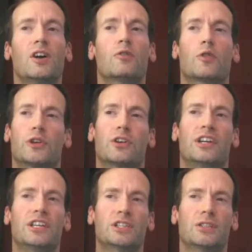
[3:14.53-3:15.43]
For your
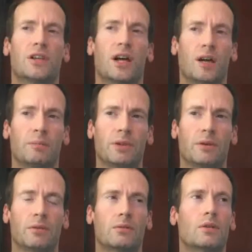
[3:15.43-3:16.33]
initial
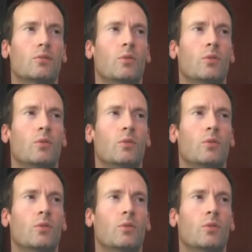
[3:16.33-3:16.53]
upload,